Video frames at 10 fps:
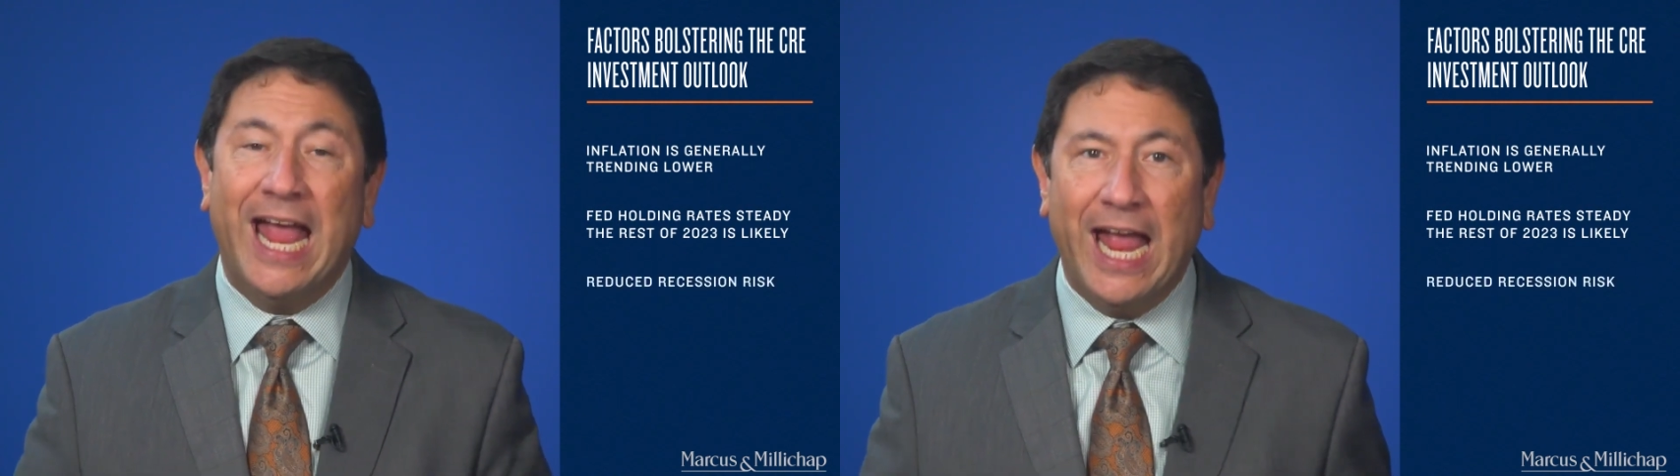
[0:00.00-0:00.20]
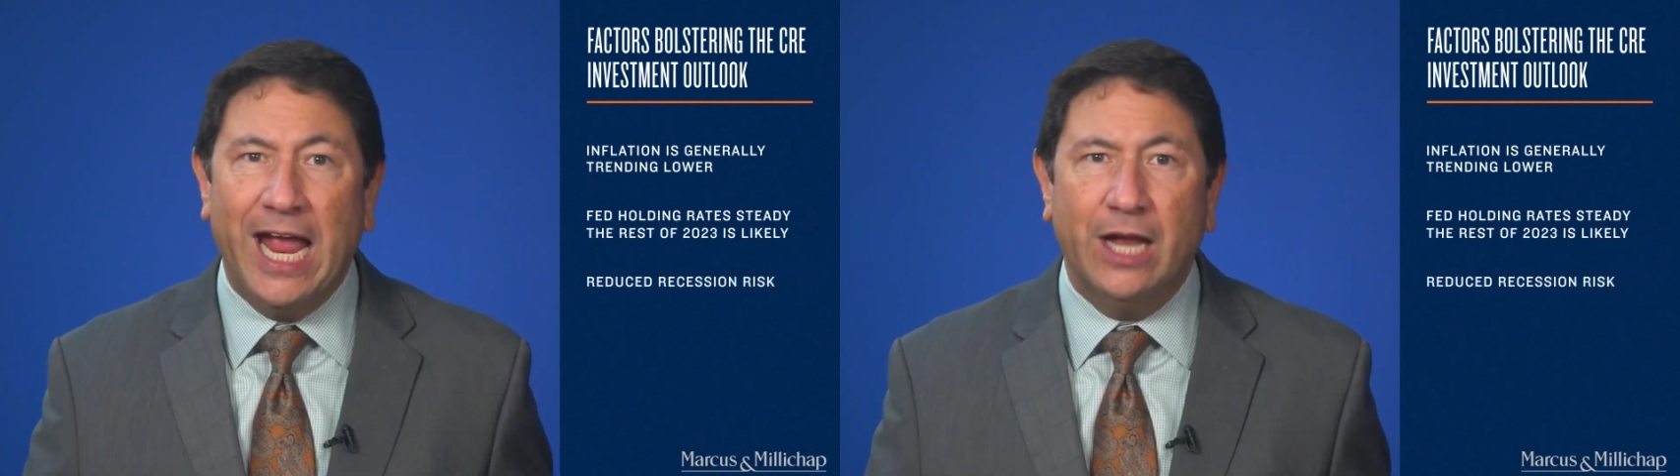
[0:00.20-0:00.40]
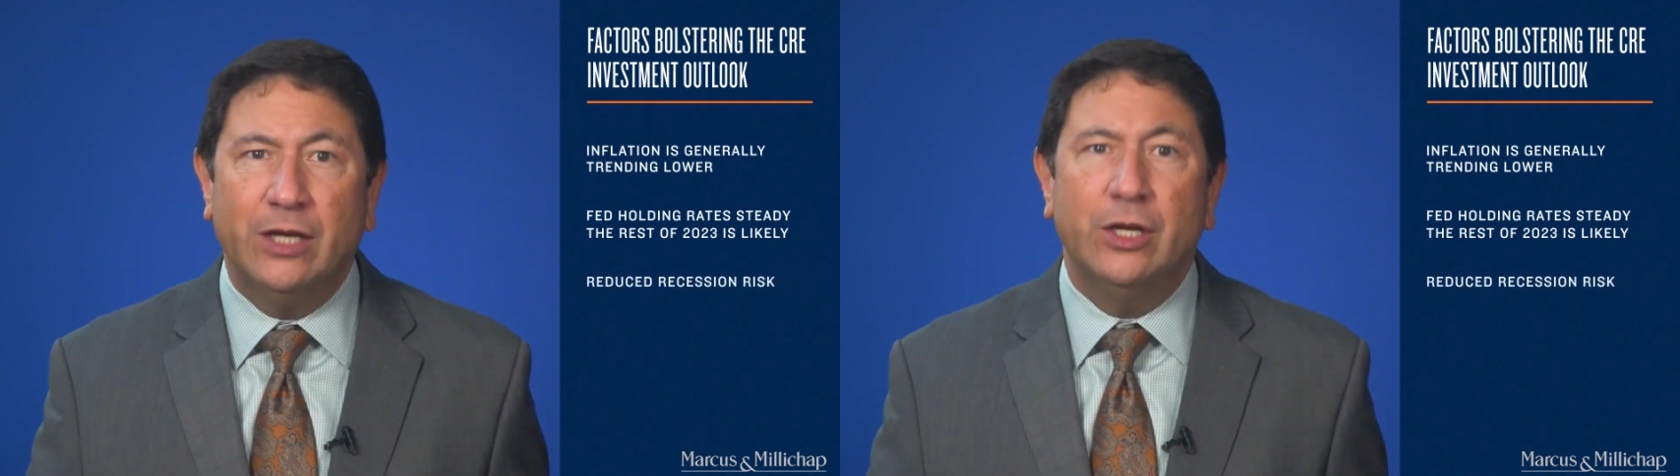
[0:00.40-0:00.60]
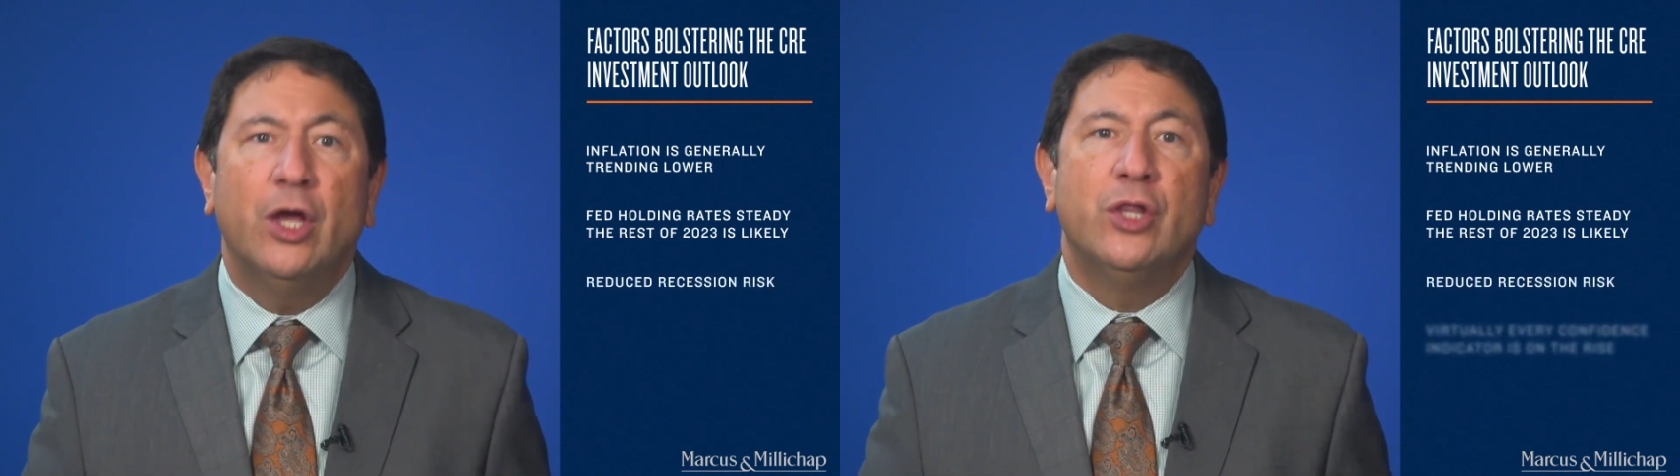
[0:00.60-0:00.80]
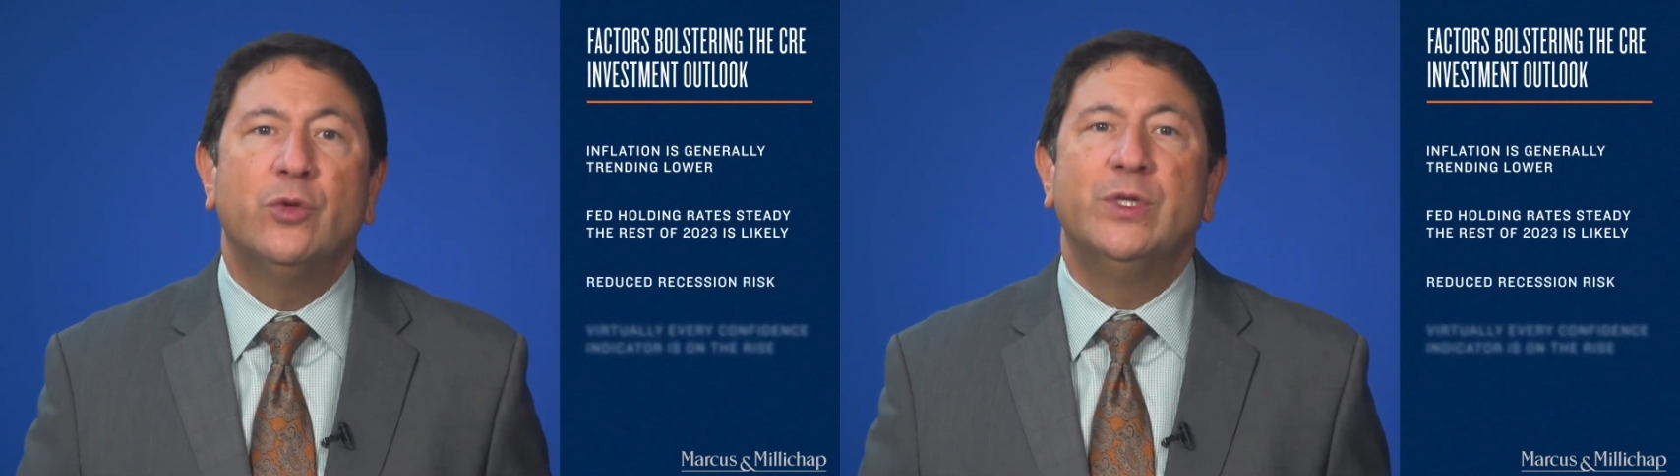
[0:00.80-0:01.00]
and
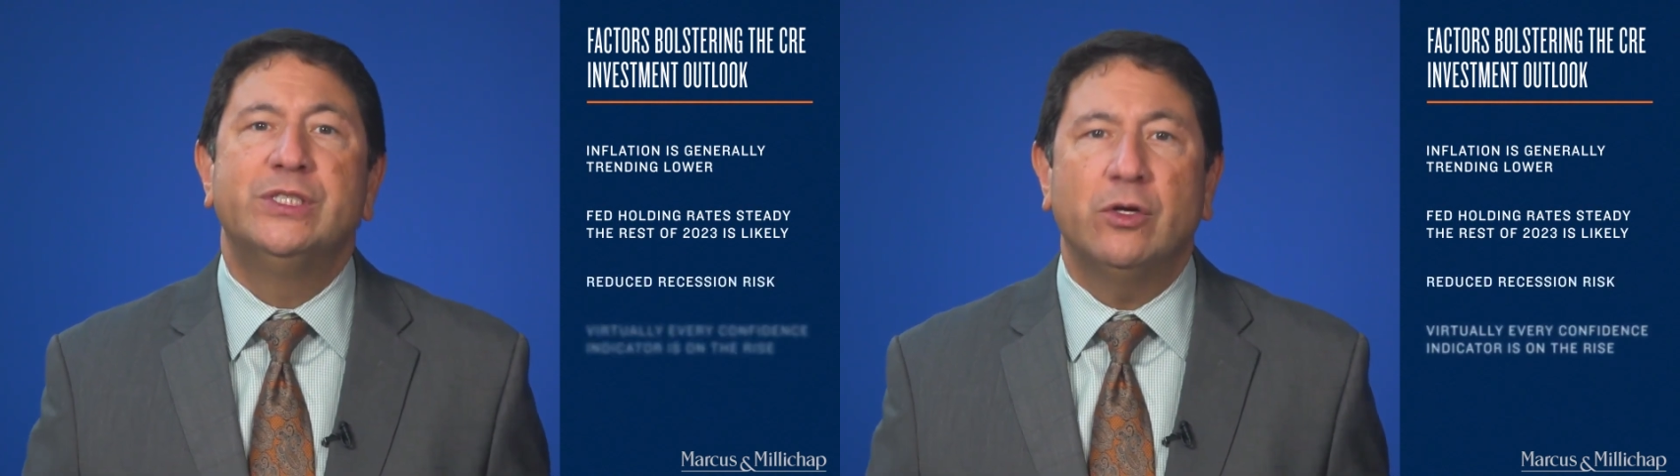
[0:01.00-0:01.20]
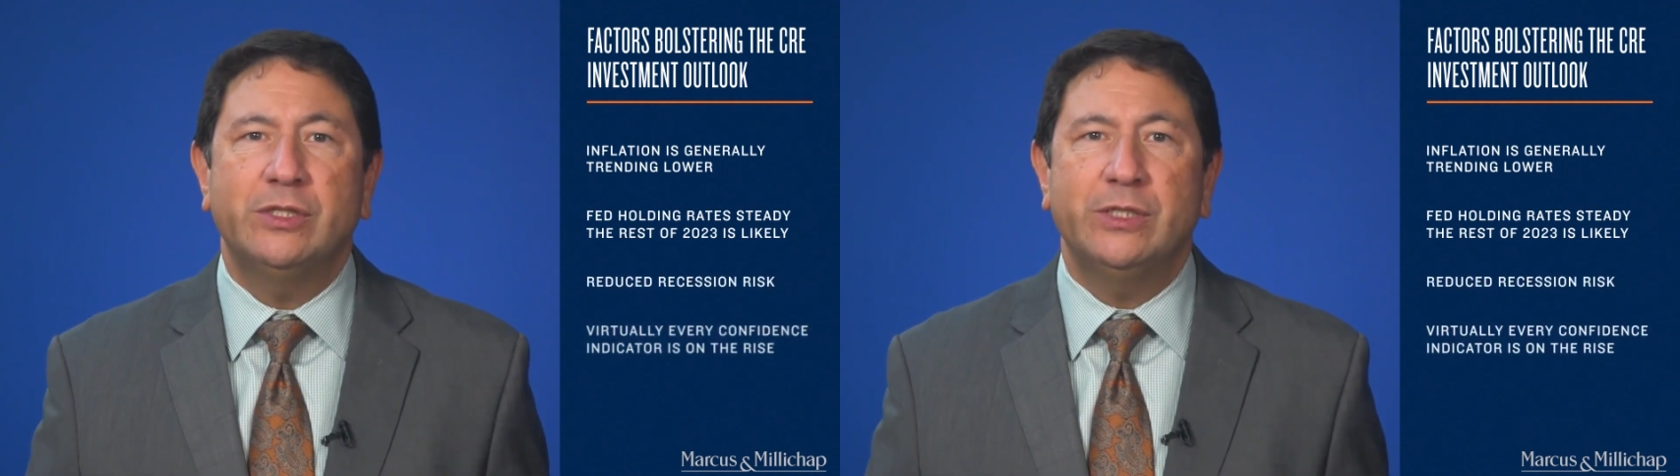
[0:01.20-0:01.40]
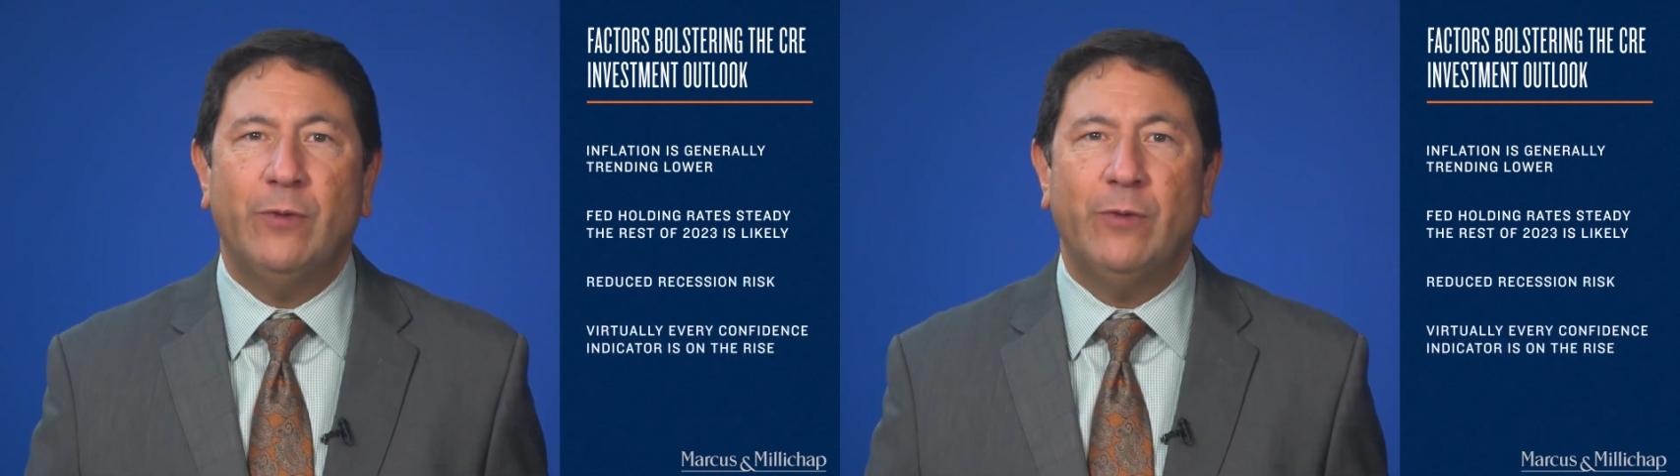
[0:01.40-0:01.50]
the resulting